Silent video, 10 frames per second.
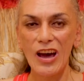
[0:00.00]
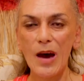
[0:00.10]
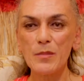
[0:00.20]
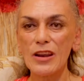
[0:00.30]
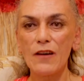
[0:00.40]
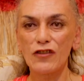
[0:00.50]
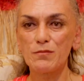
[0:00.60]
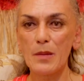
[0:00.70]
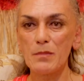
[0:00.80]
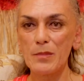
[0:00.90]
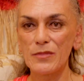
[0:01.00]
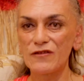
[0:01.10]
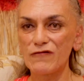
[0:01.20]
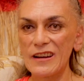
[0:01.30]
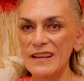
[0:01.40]
I mean, I was my
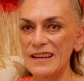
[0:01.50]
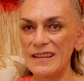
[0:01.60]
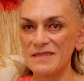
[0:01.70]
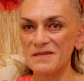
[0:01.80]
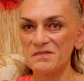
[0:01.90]
mum's right hand.